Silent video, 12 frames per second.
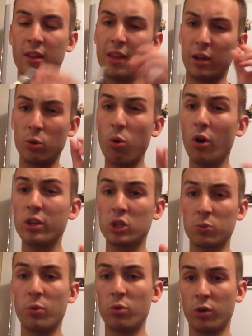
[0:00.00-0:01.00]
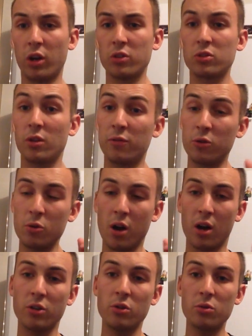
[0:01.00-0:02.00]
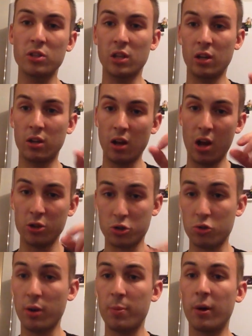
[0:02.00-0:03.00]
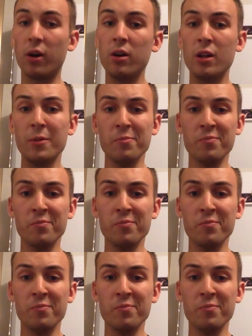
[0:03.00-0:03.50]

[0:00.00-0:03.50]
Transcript: They're quite small though, so if you are using a glass dripper,